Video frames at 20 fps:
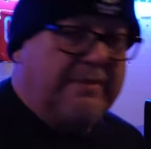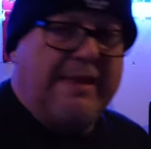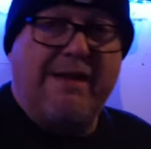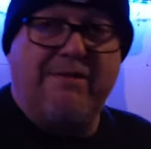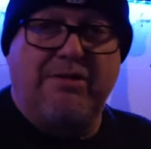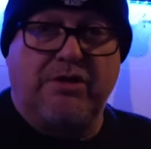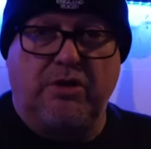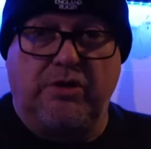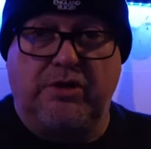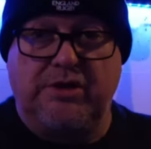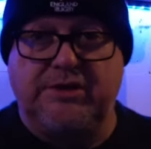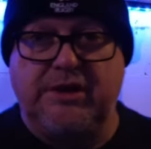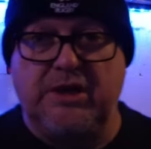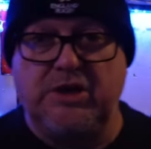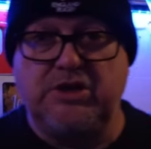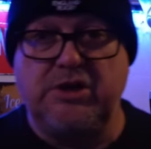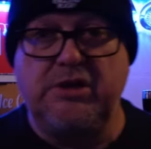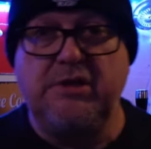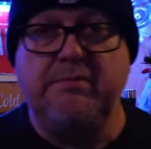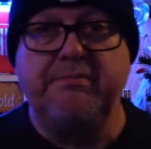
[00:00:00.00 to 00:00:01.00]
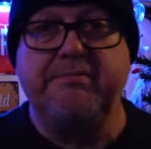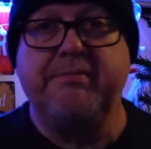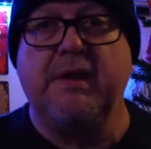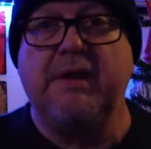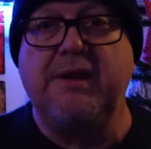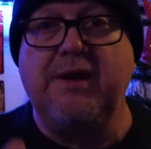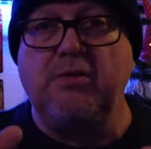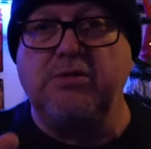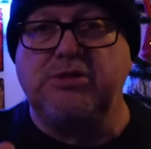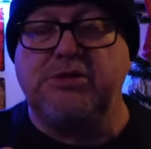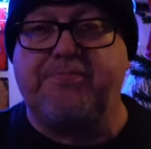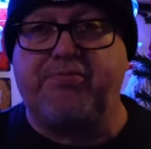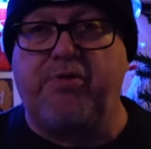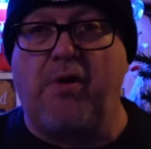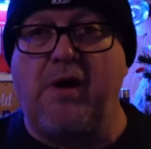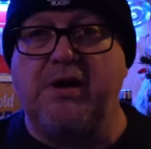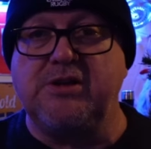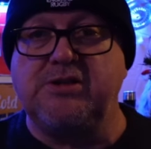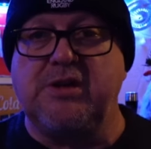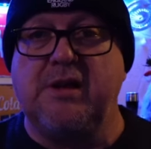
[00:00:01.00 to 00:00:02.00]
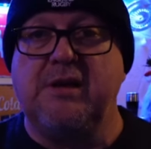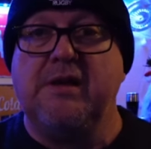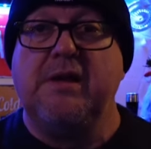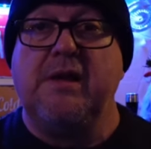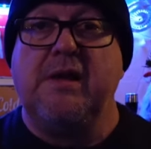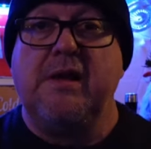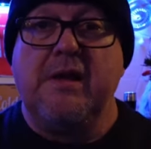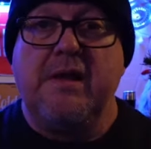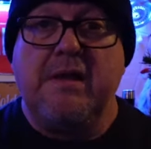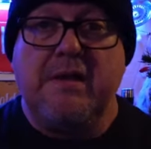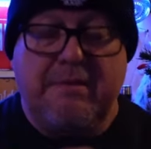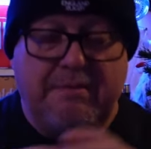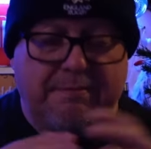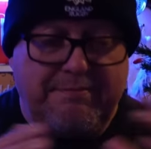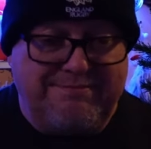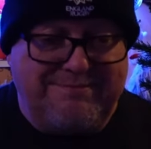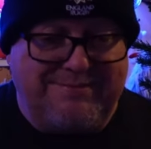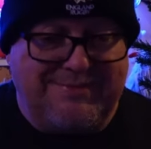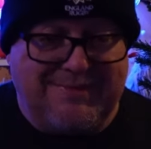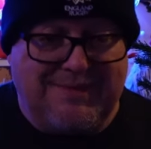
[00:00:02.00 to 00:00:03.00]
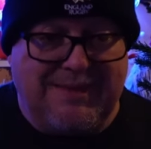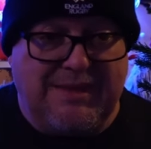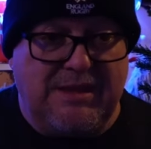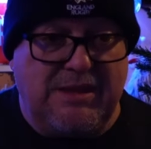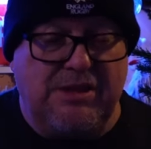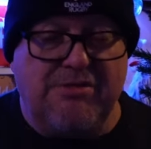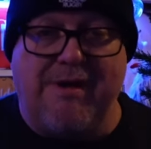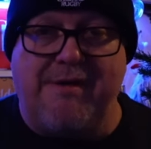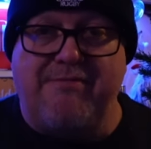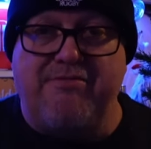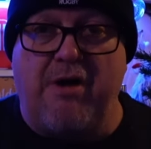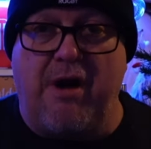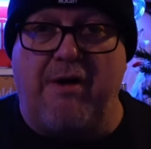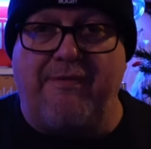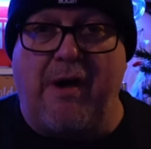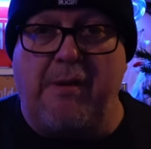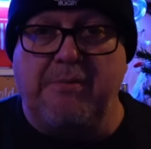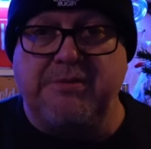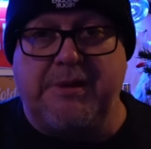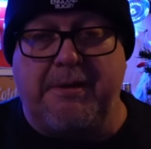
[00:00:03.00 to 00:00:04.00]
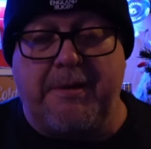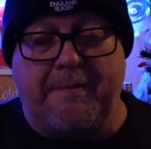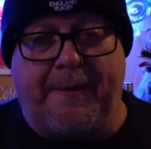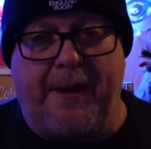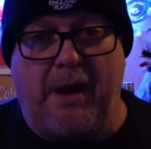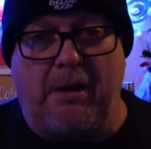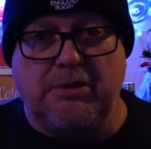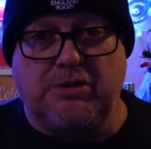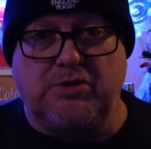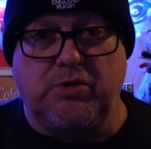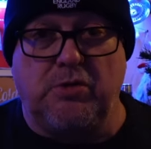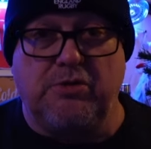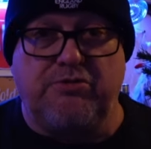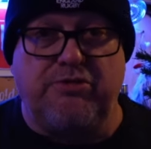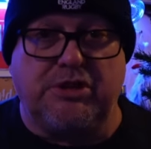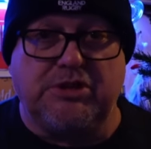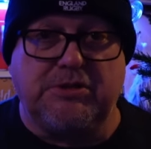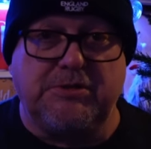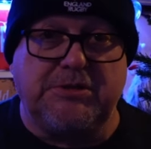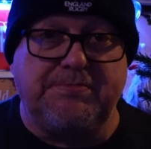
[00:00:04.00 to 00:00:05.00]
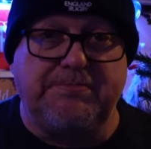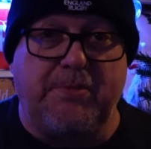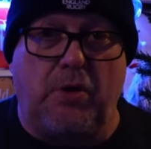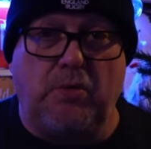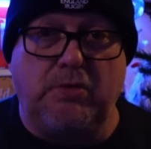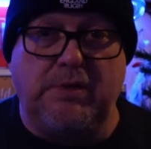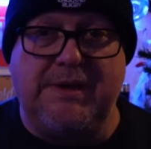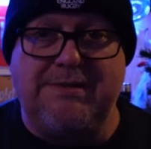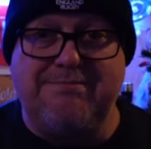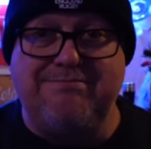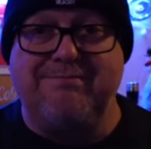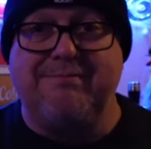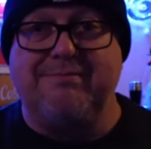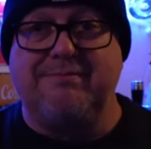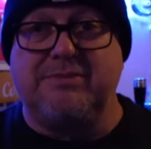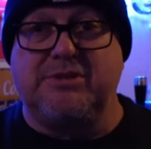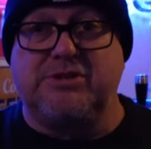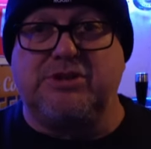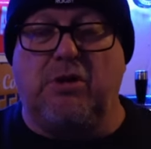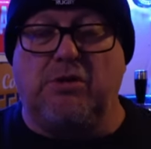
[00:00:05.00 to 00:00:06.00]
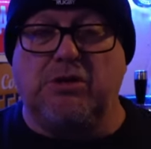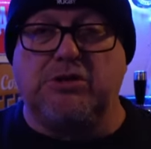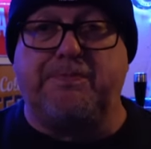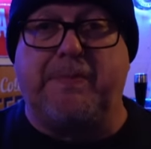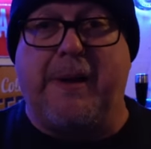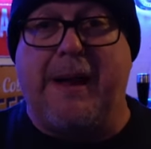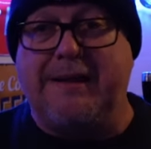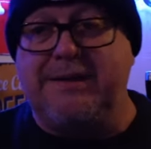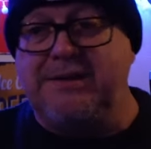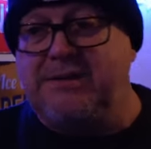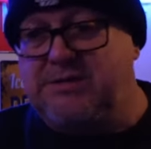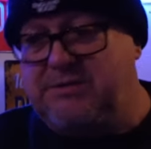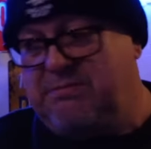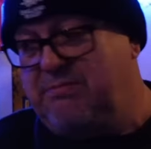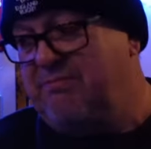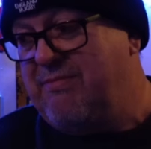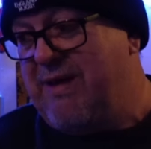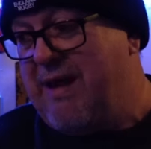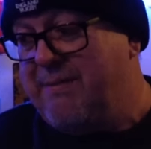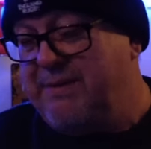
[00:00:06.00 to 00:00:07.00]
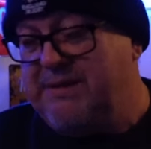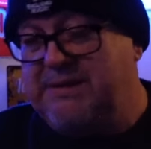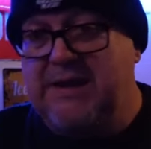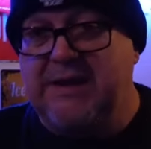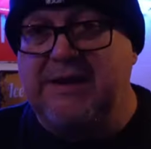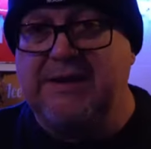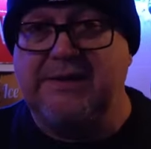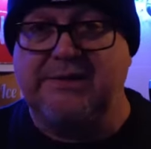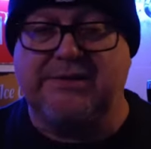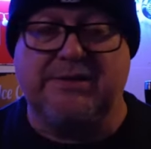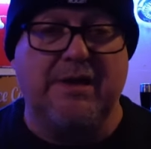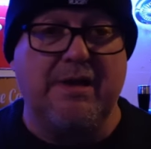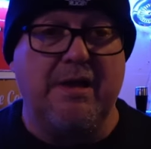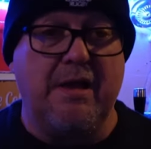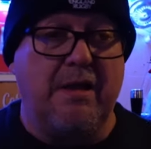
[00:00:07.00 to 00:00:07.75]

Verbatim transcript: They're a good addition. Little surprise, your other half opens up the parcel on Christmas morning. Socks, pants, happy days.